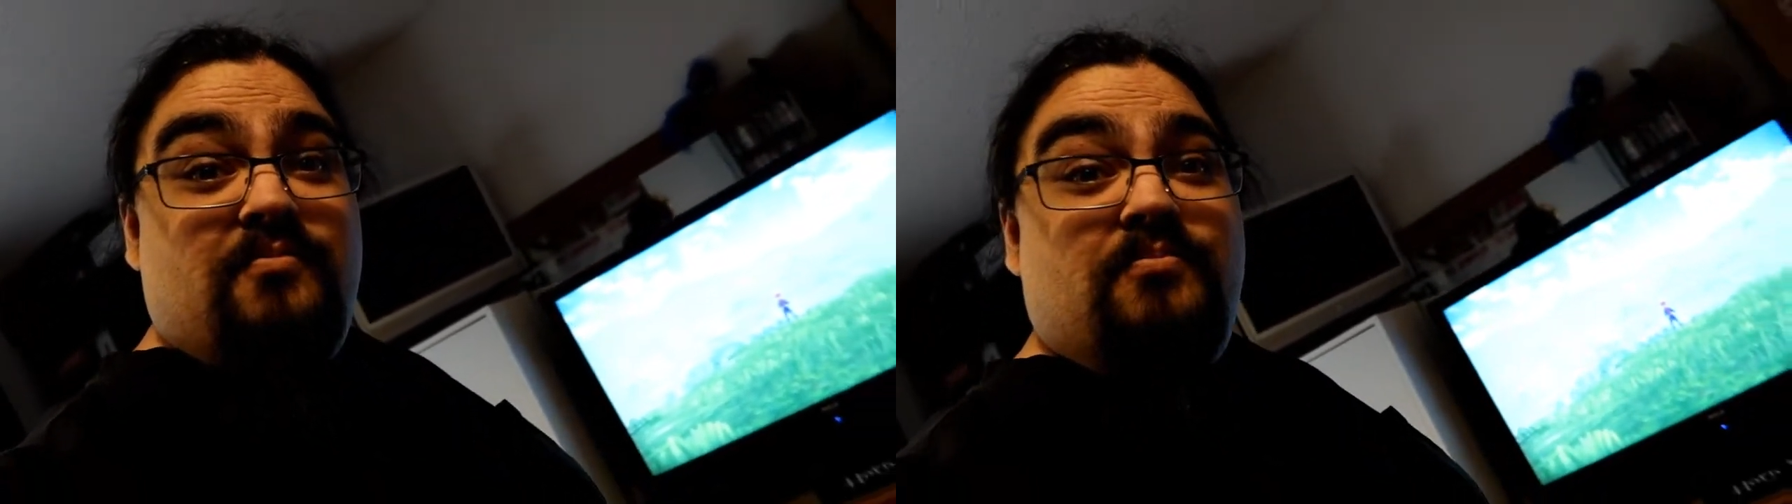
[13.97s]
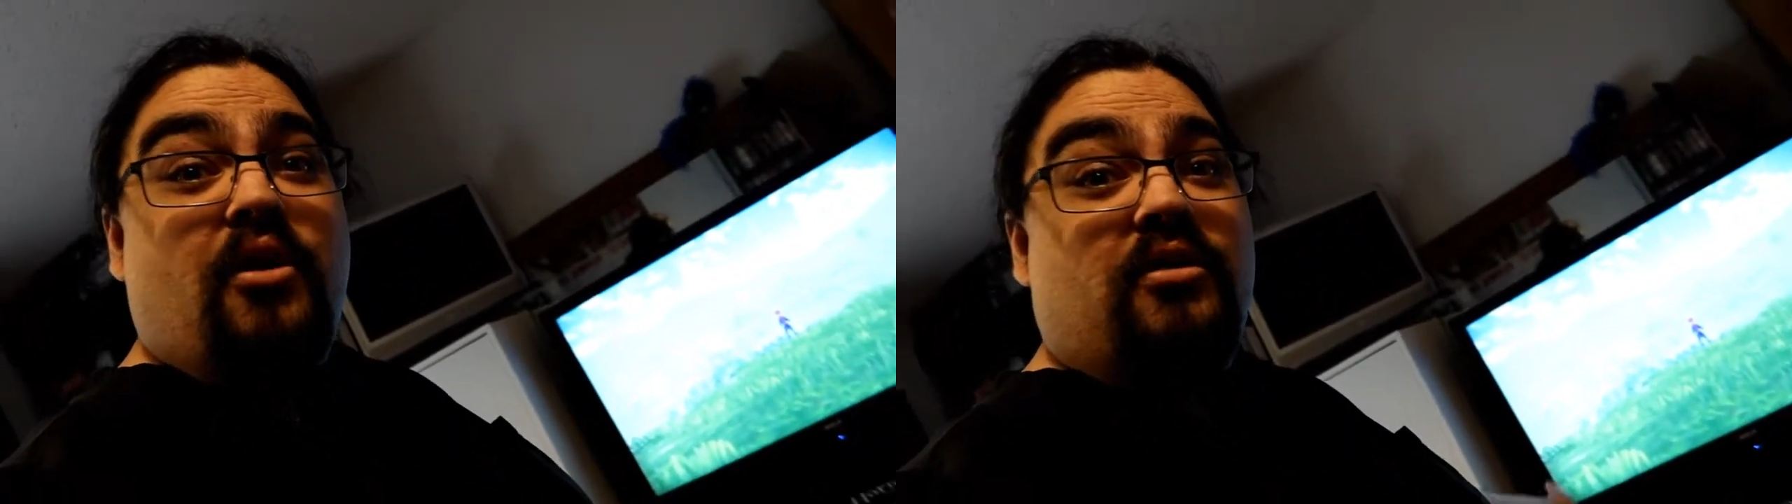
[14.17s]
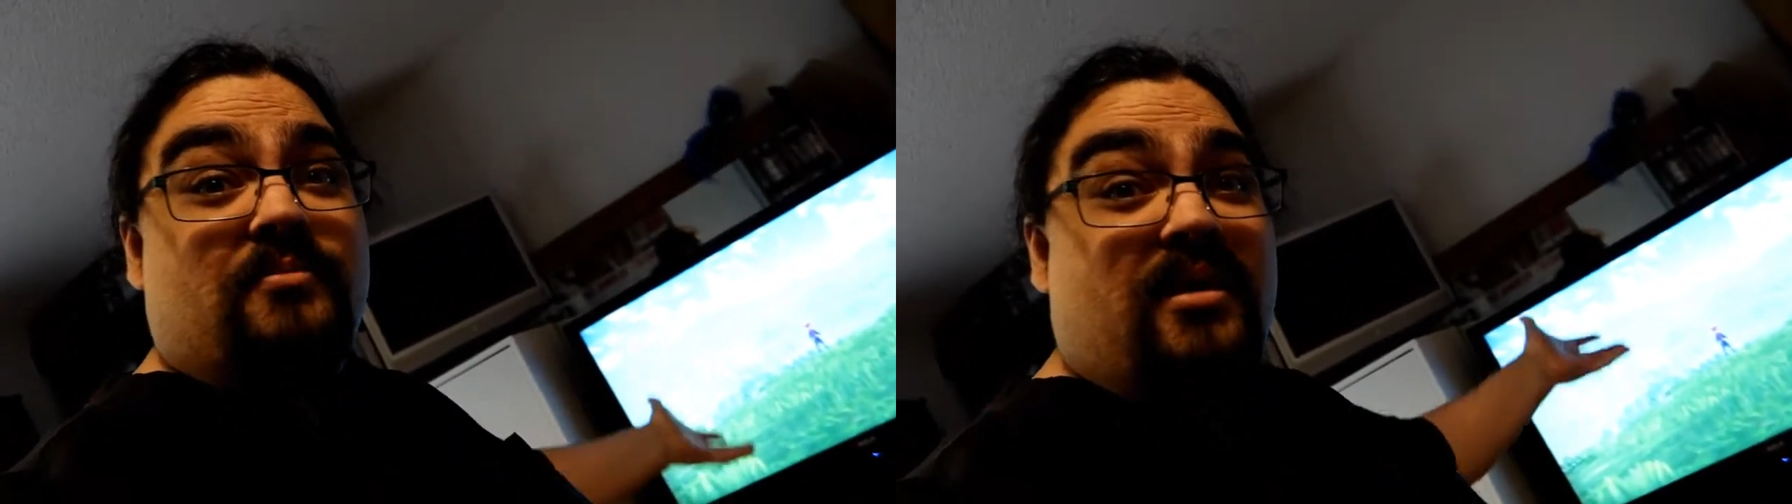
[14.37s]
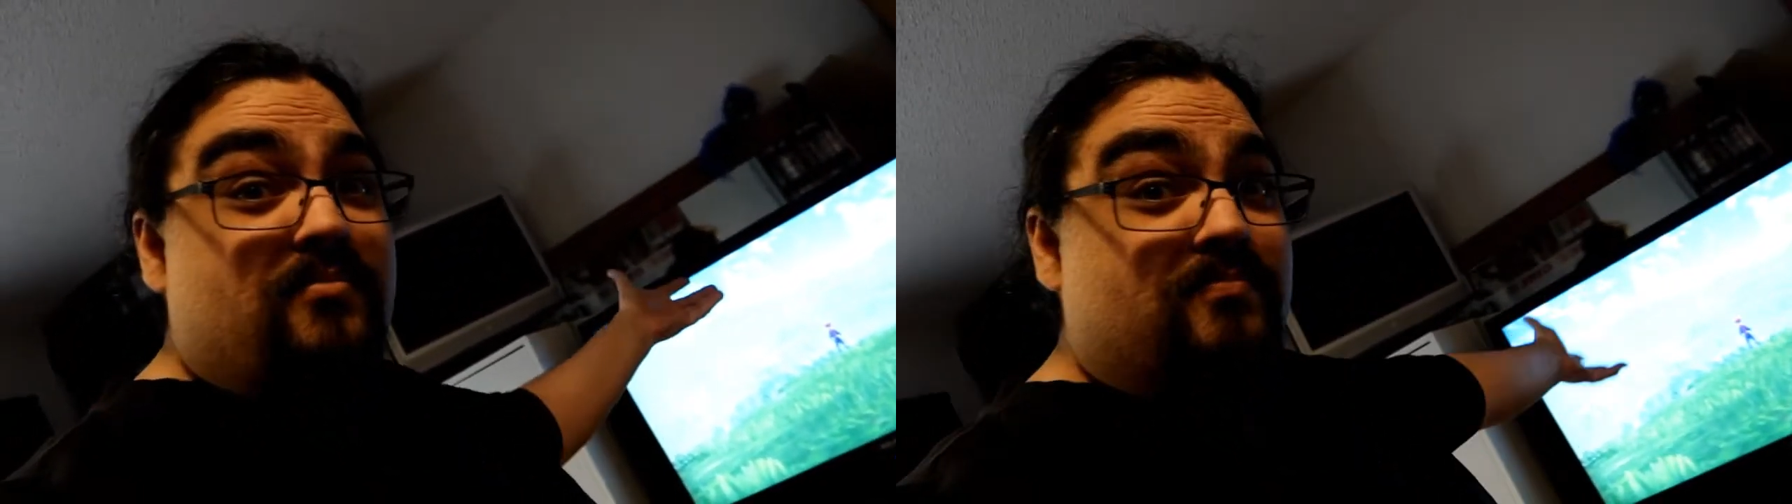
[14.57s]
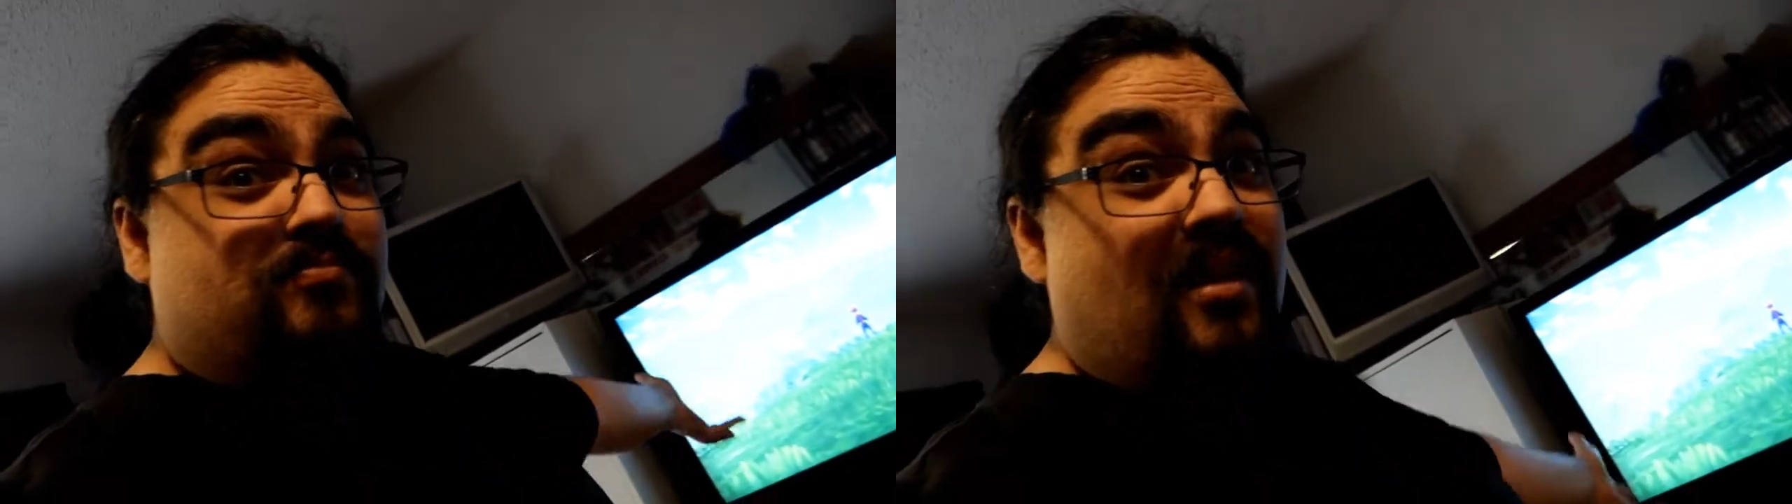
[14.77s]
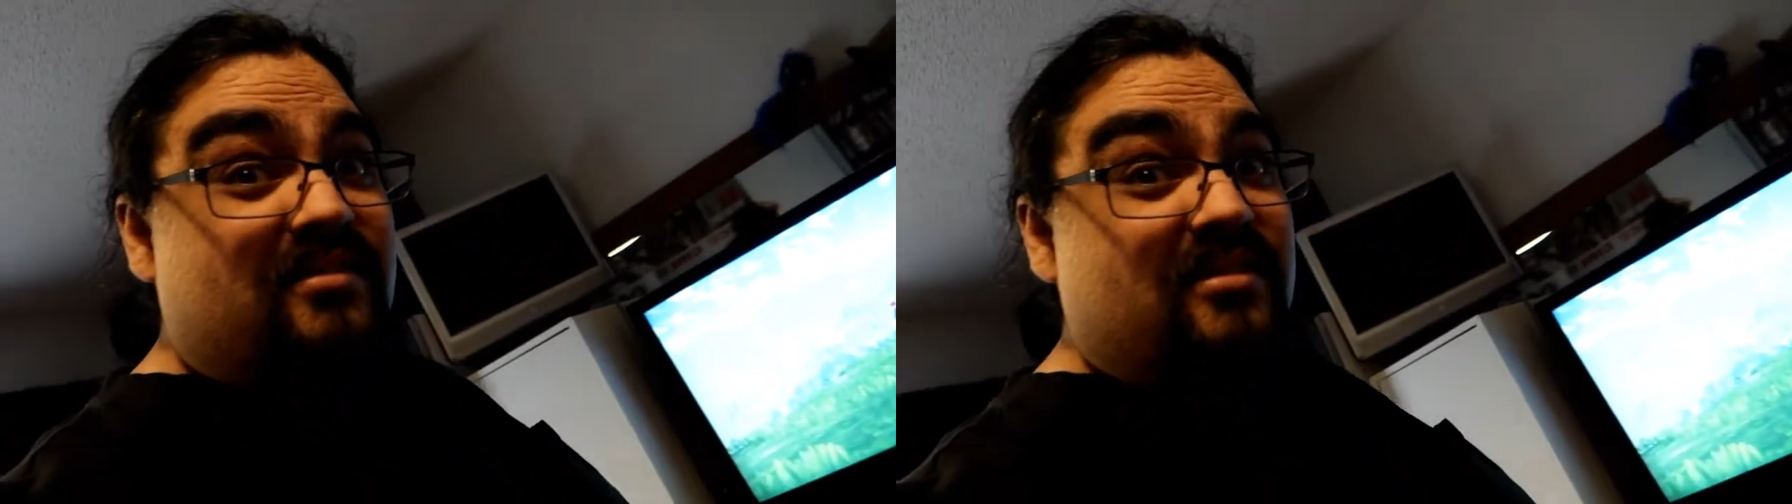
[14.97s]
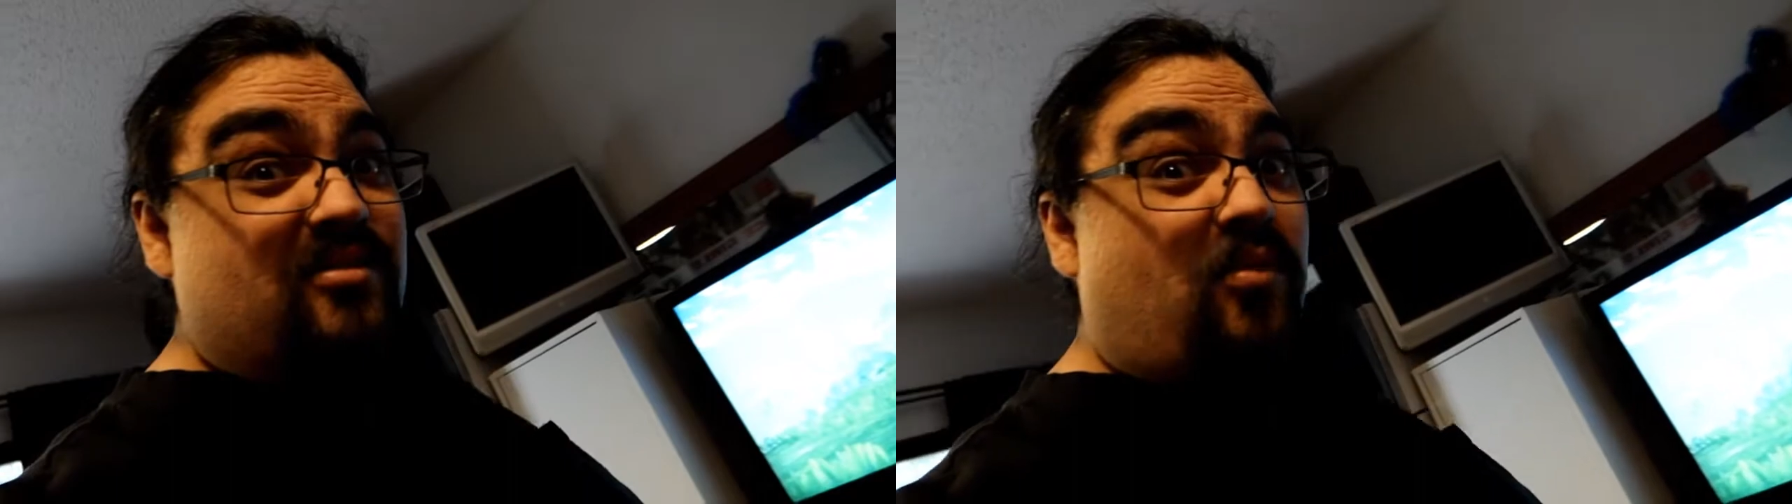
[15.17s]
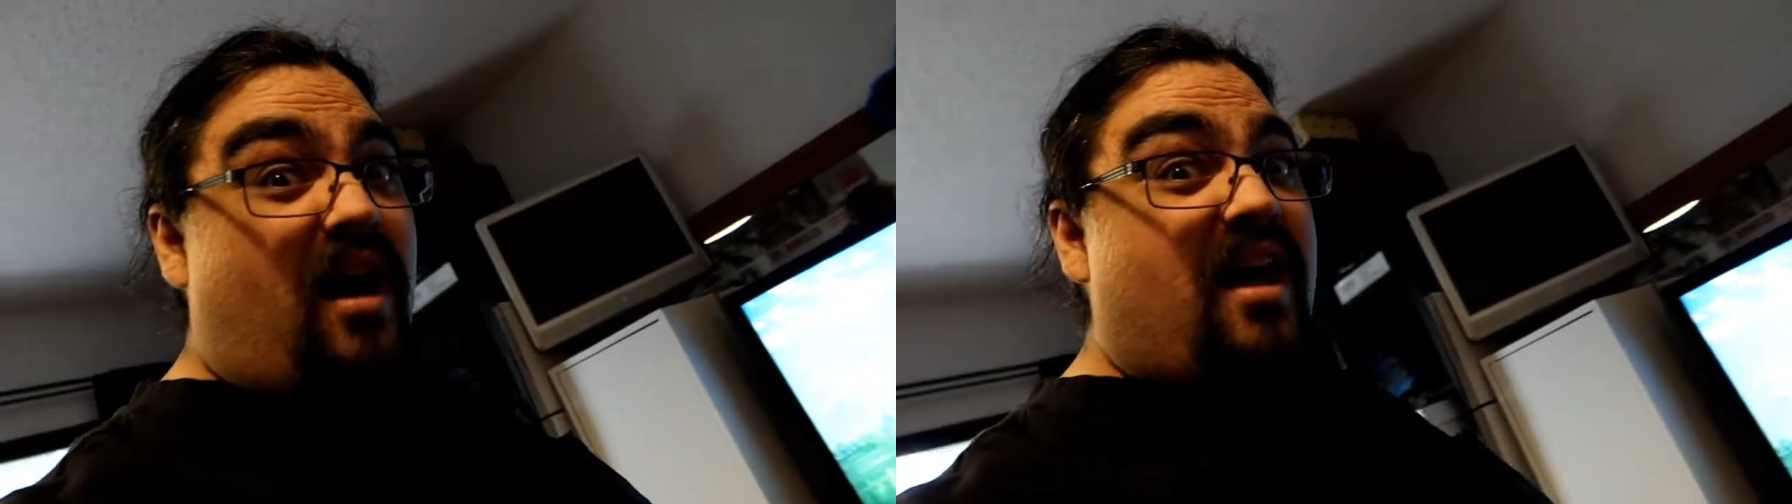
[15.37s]
Pokemon Breath of the
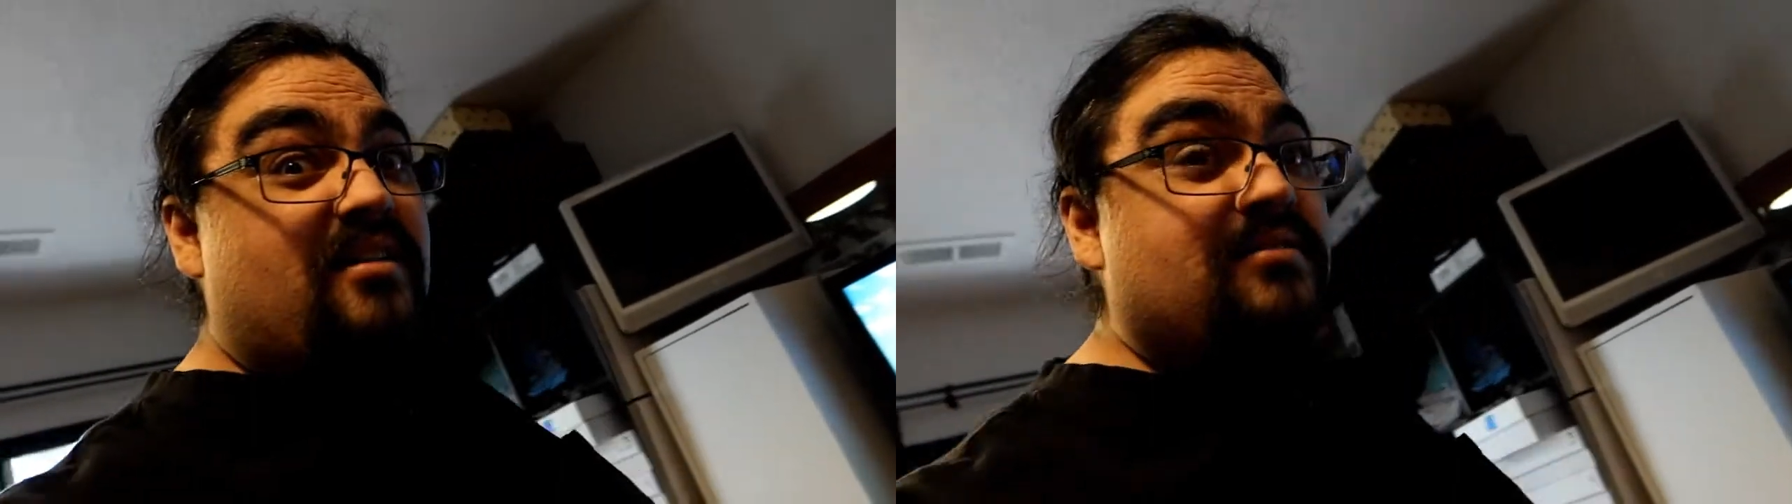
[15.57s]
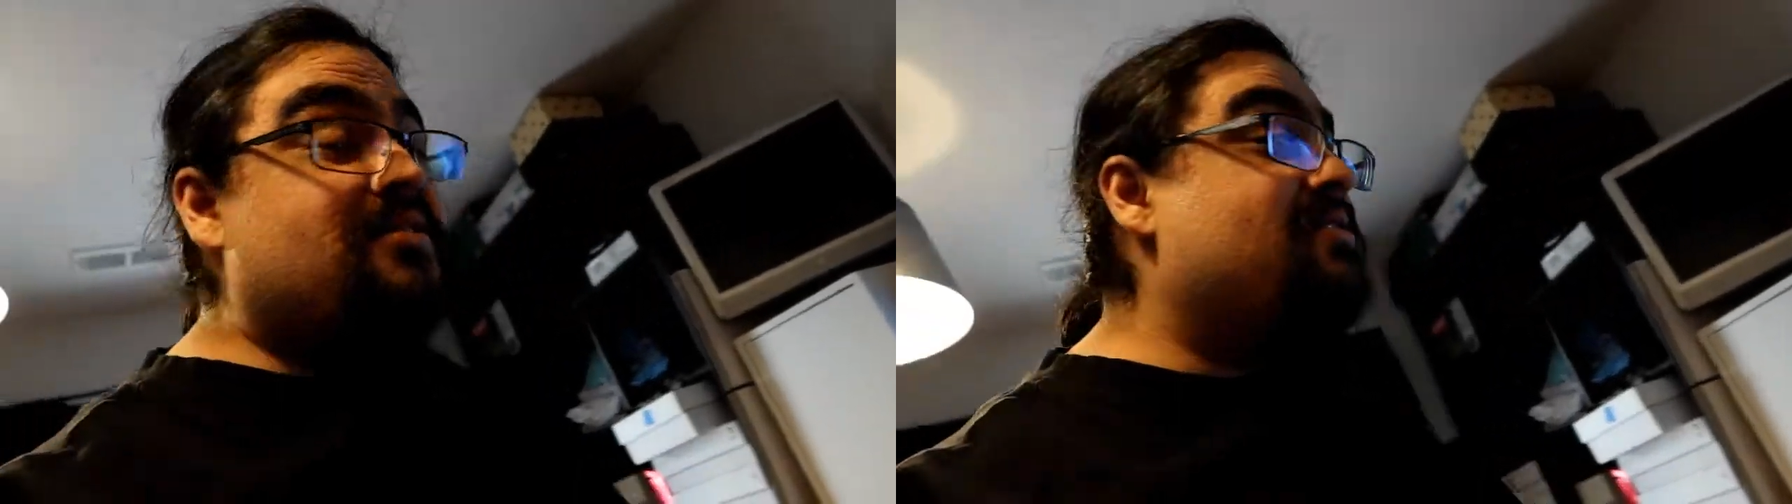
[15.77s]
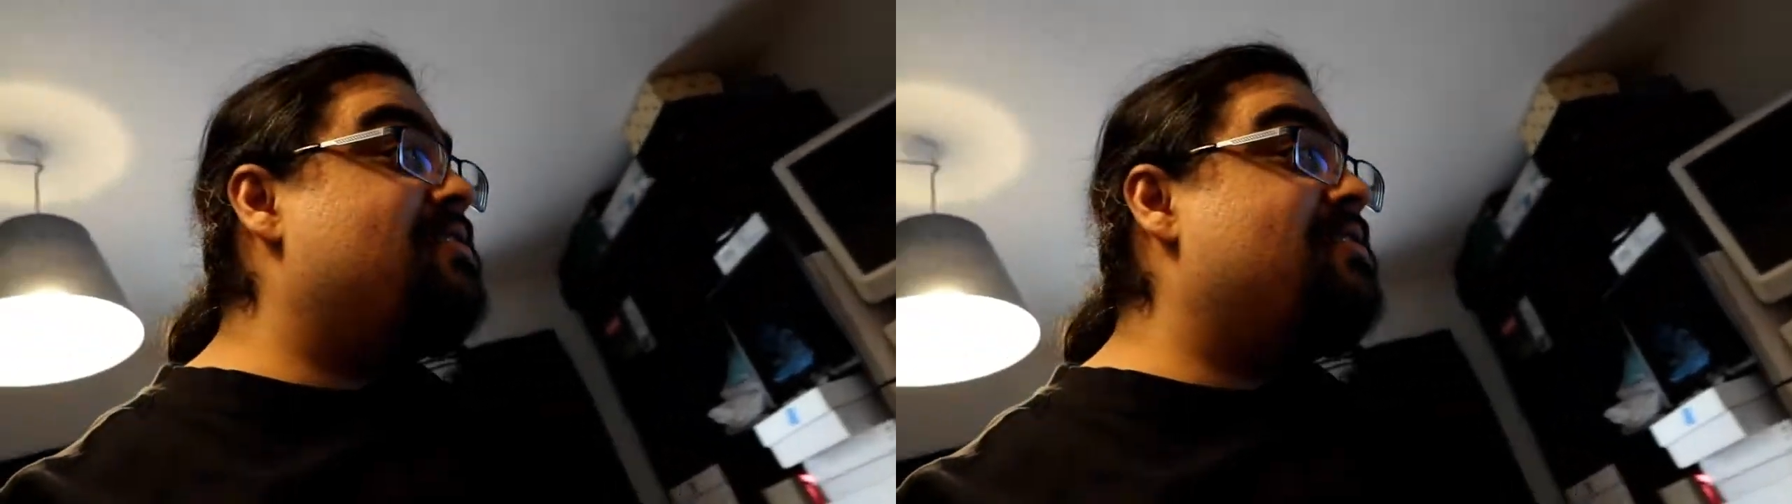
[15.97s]
Wild,